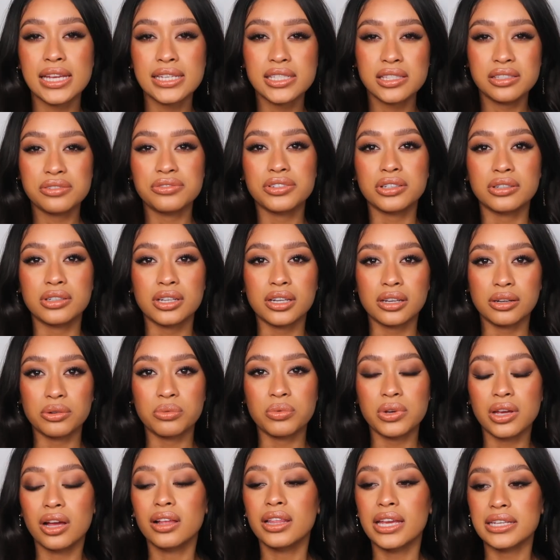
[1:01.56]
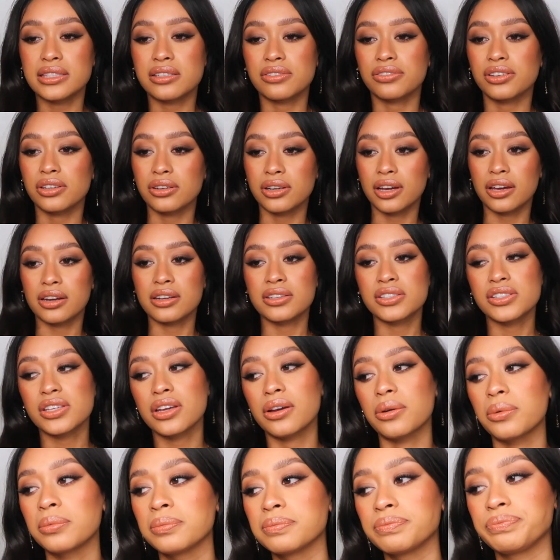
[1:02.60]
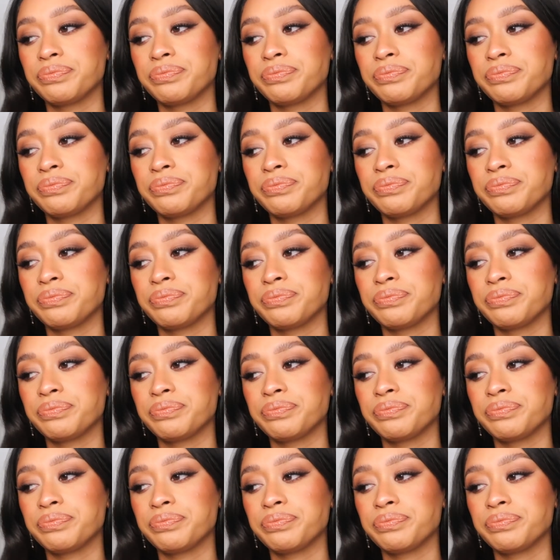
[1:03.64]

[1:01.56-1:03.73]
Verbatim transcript: nice to feel good. We all like to feel good. So